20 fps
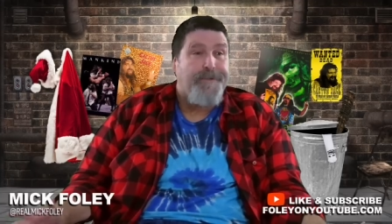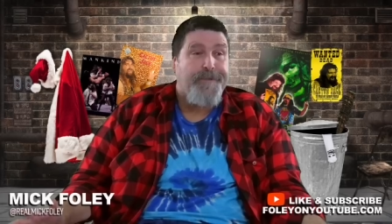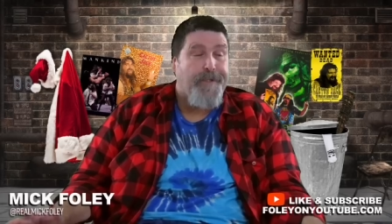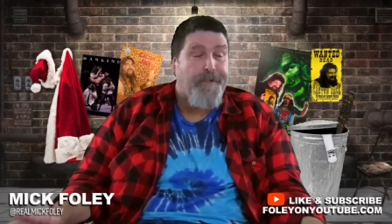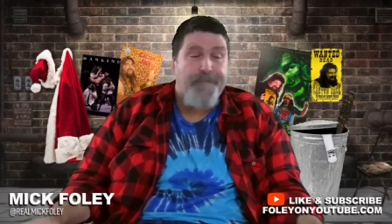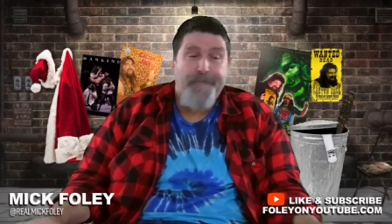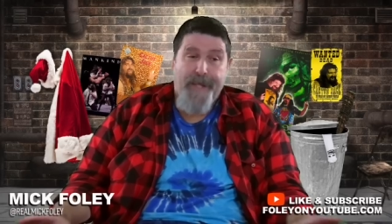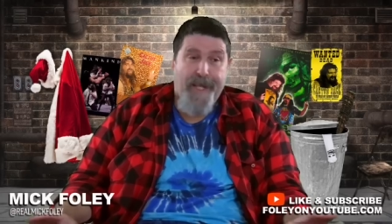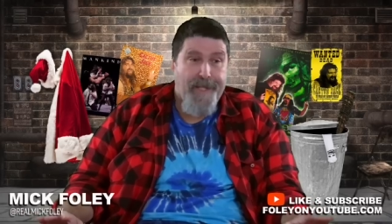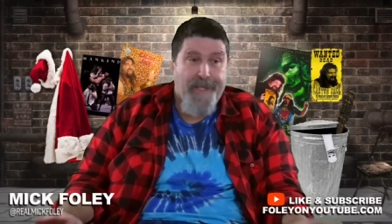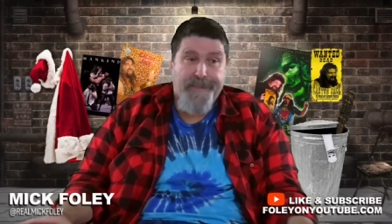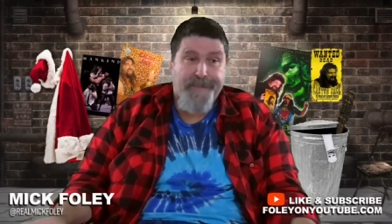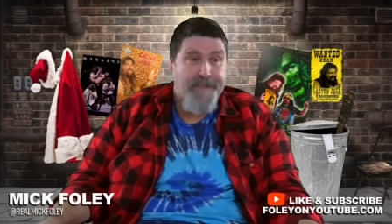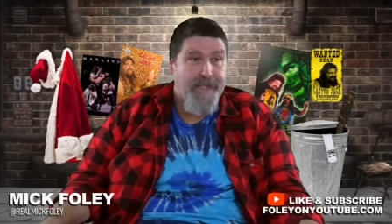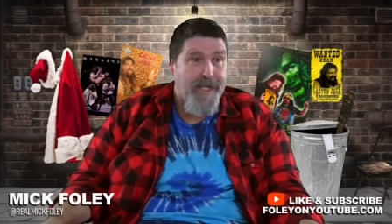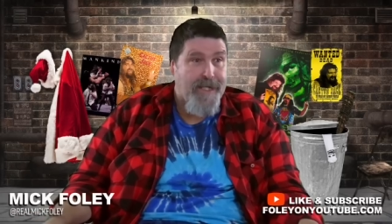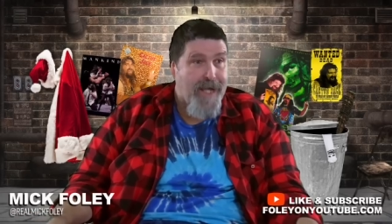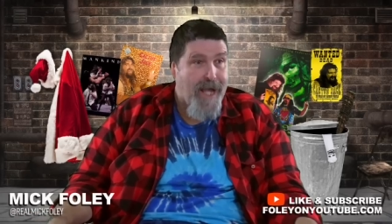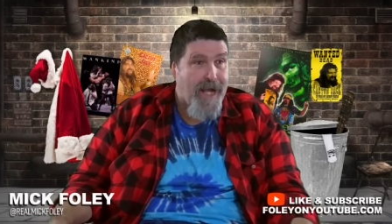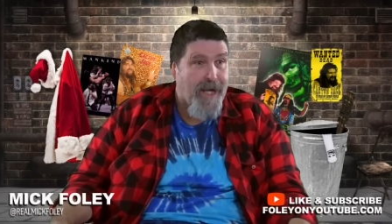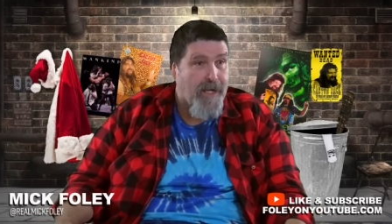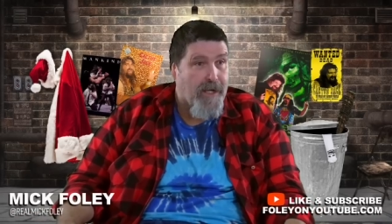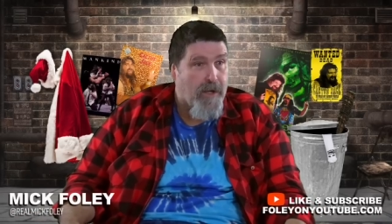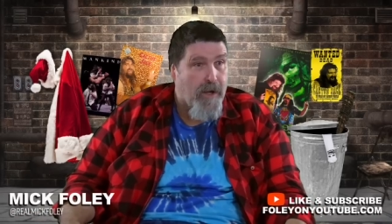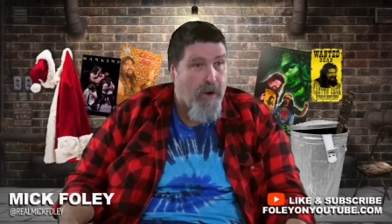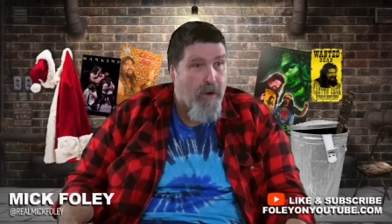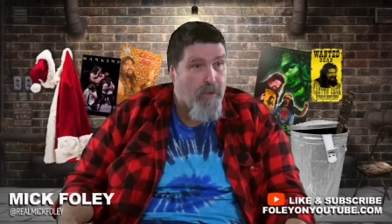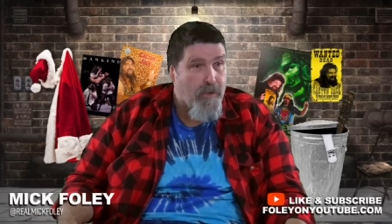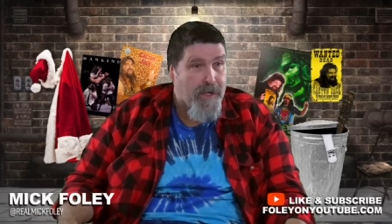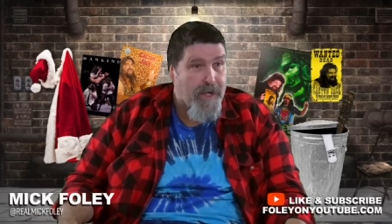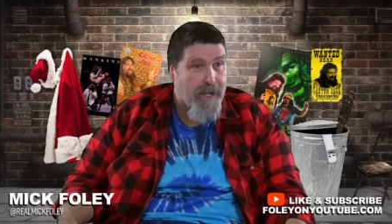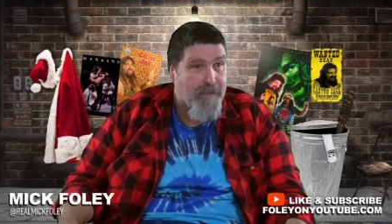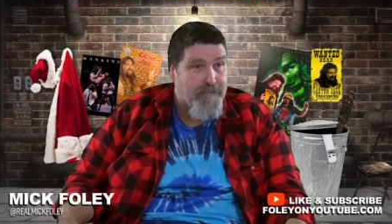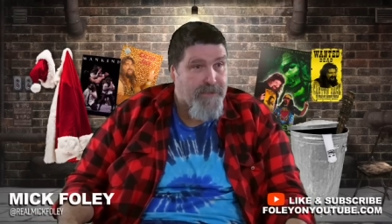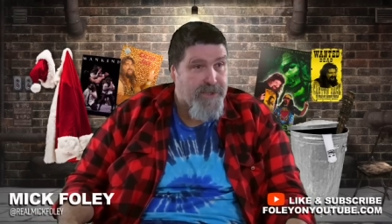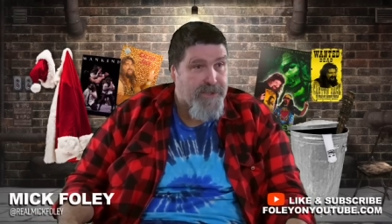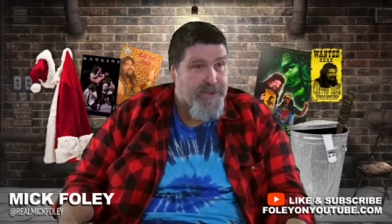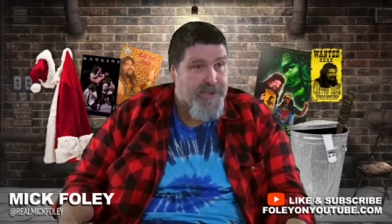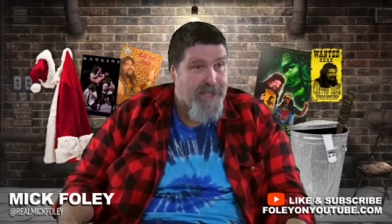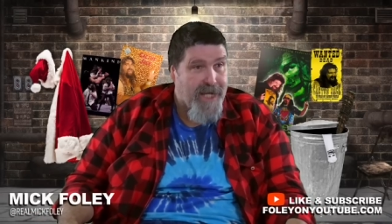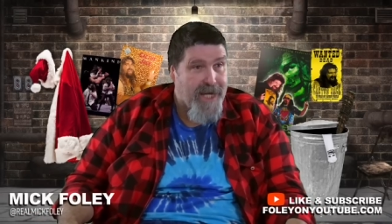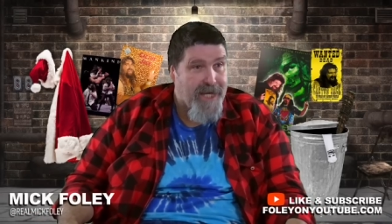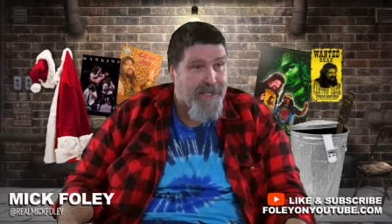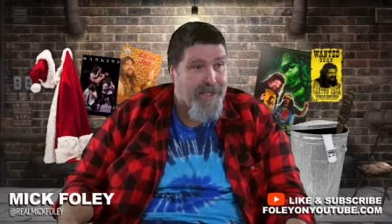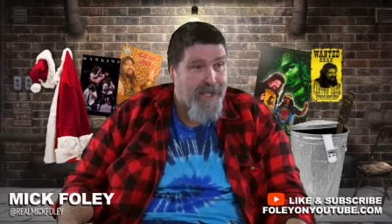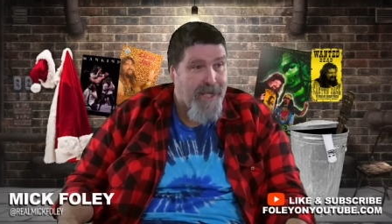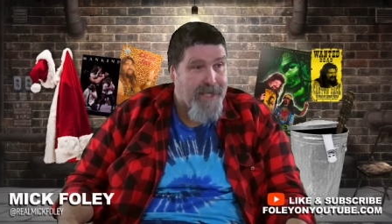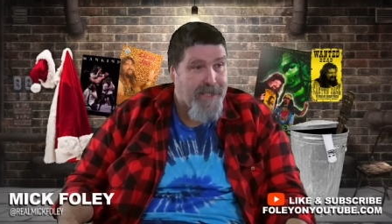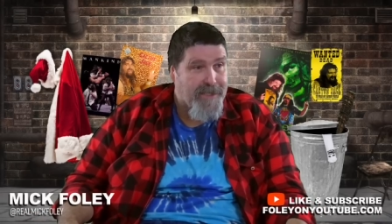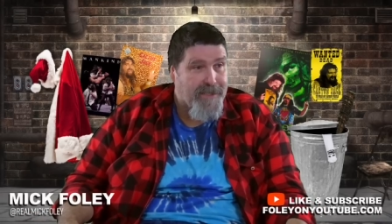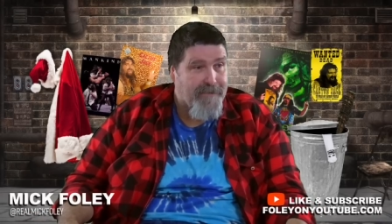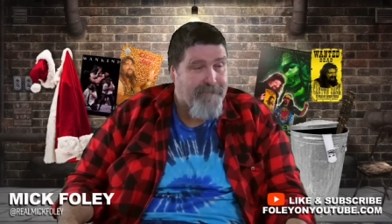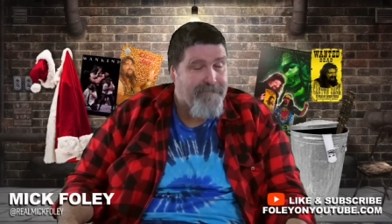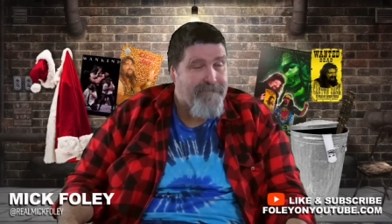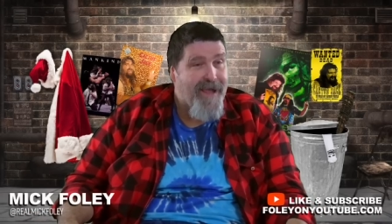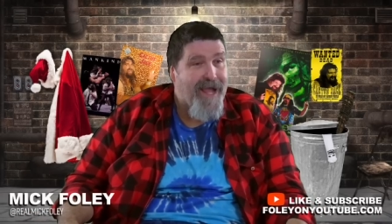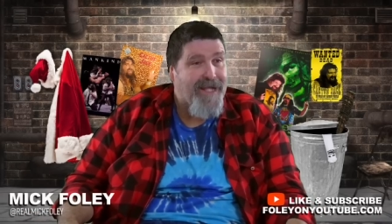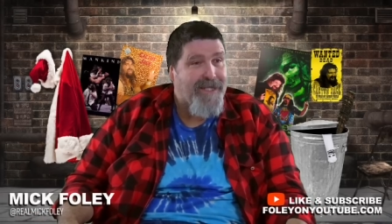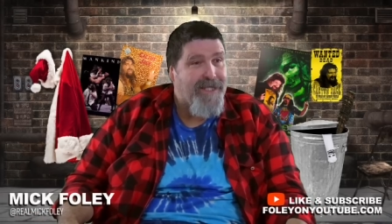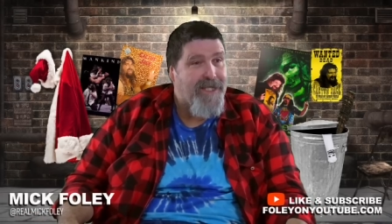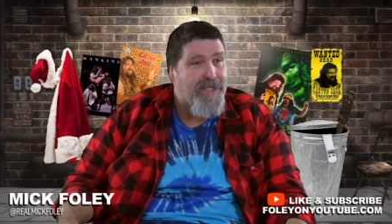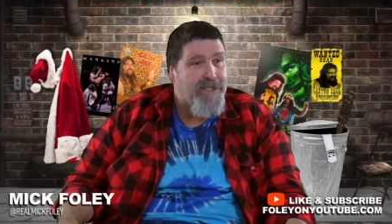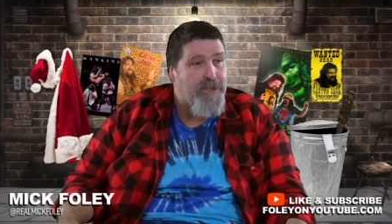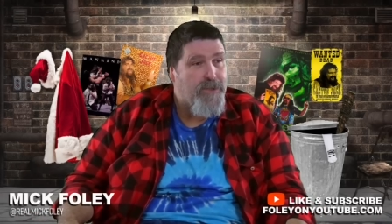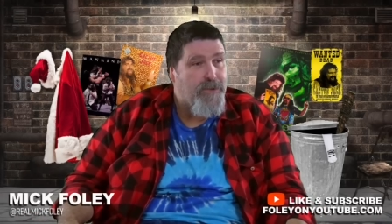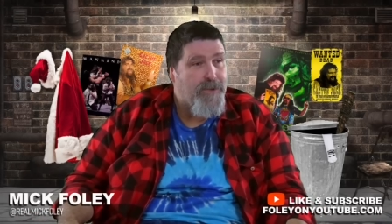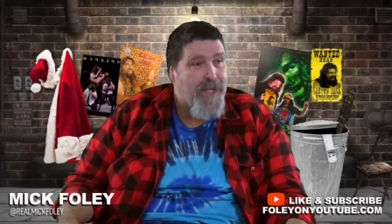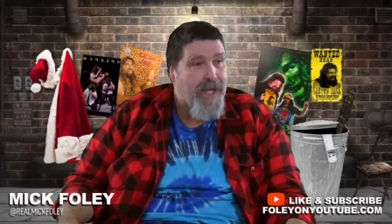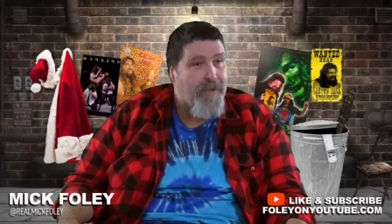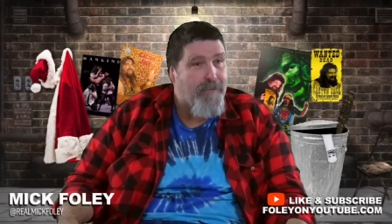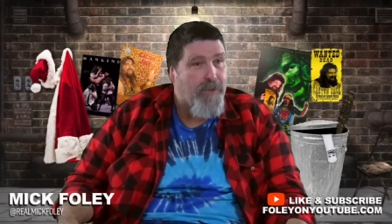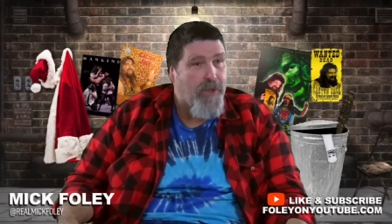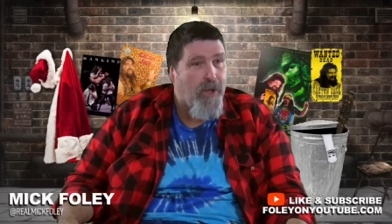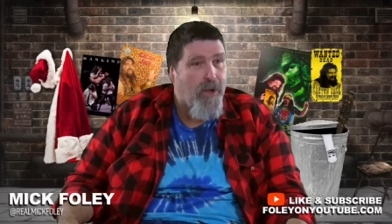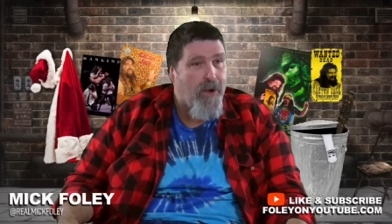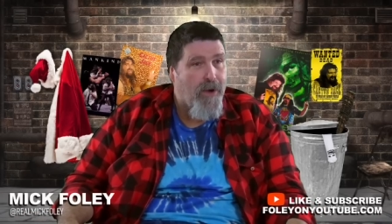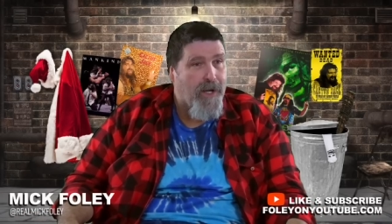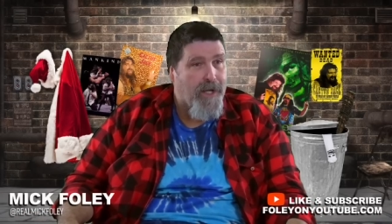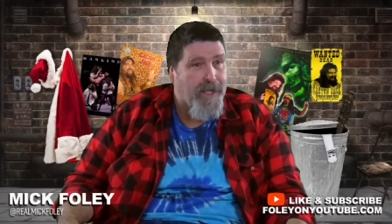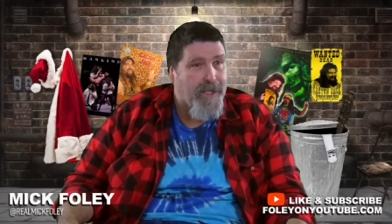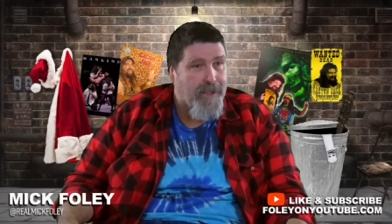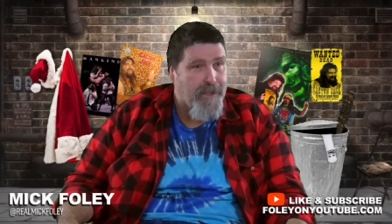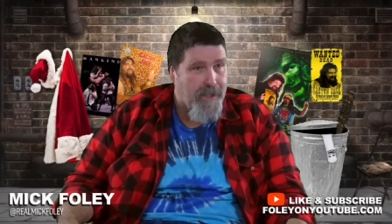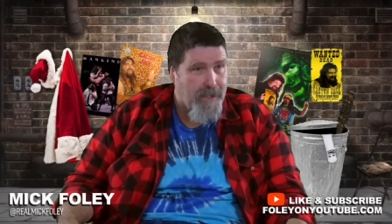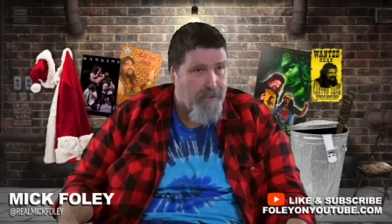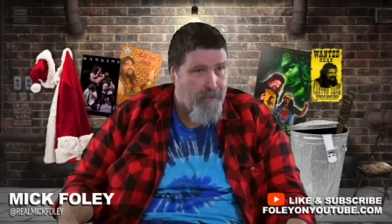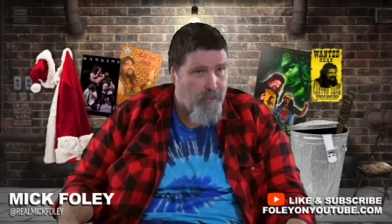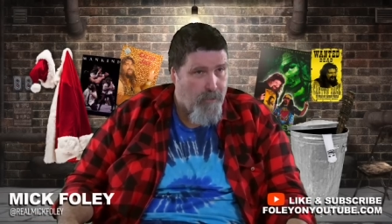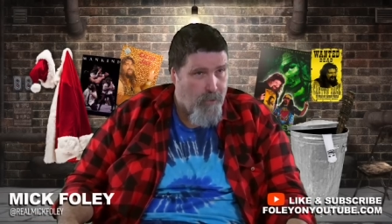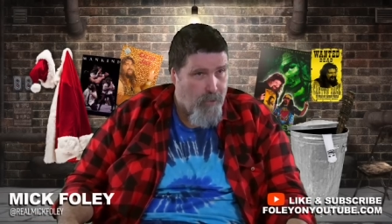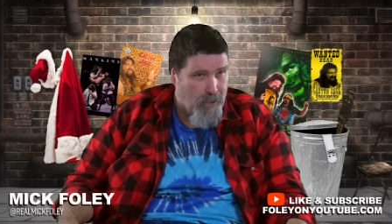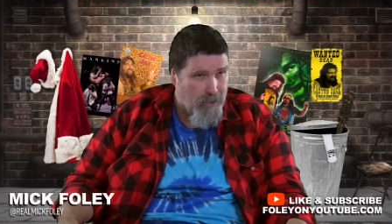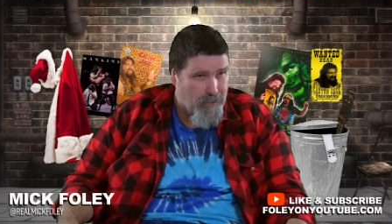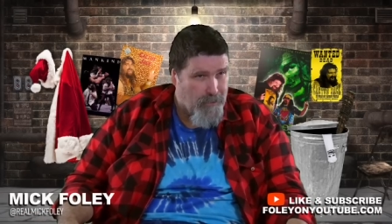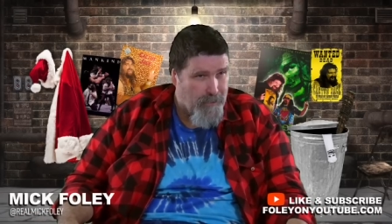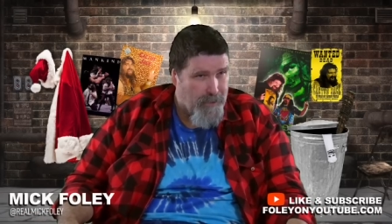I'm not. That's not knocking Hogan. I'm just saying, like the fact that you came along and, and worked with